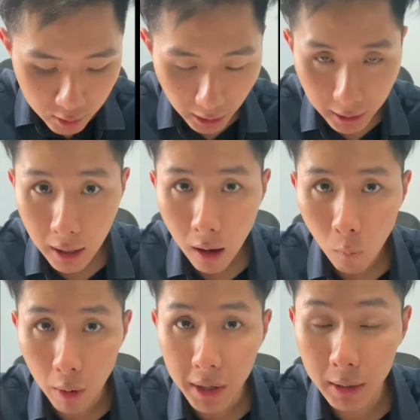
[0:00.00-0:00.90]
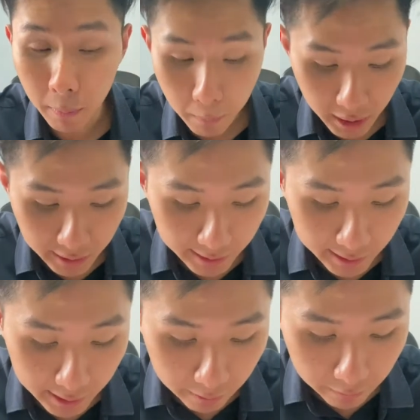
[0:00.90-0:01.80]
check whether it obeys a
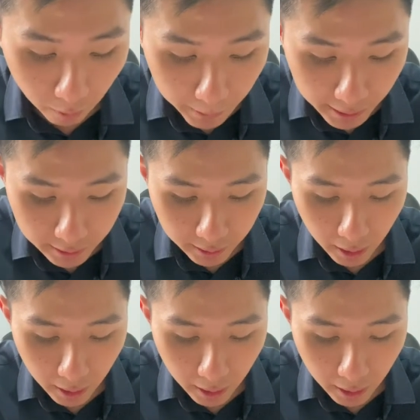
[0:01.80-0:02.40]
certain format.